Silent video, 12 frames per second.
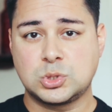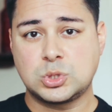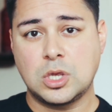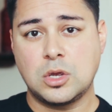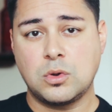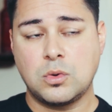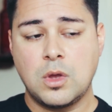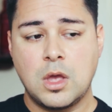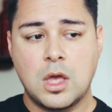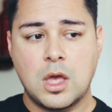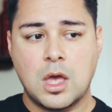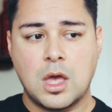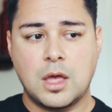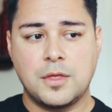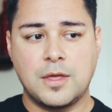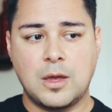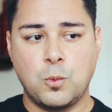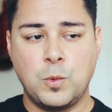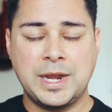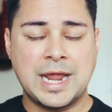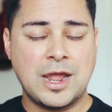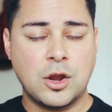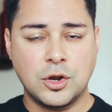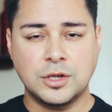So when
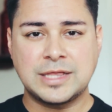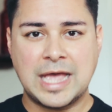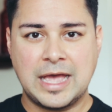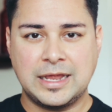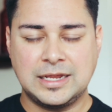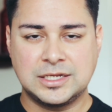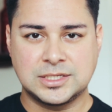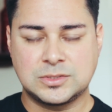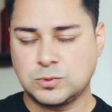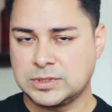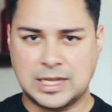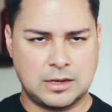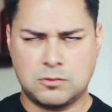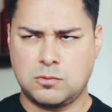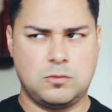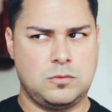I heard that, it just was like,